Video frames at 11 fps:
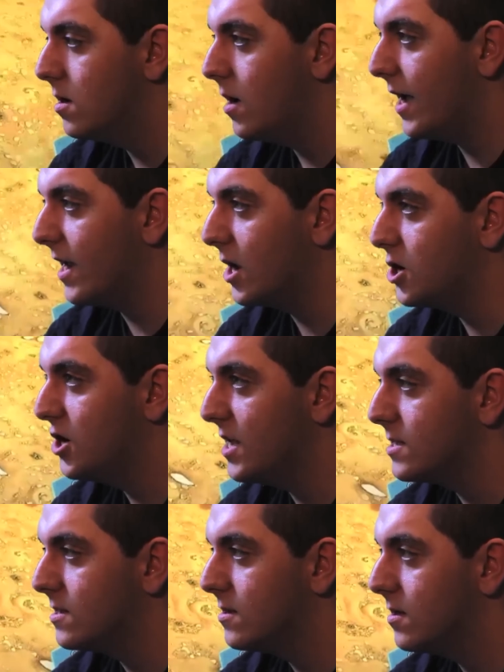I got a
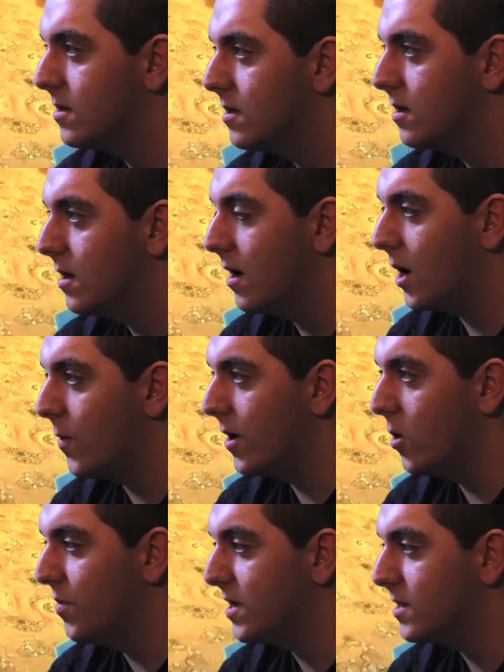chest. How do I
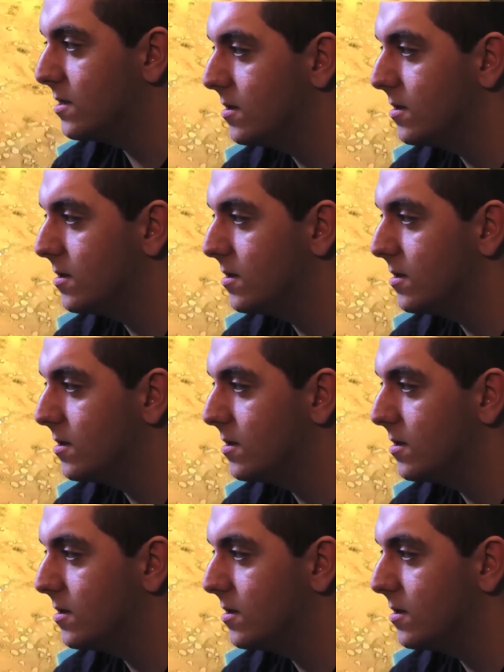open it?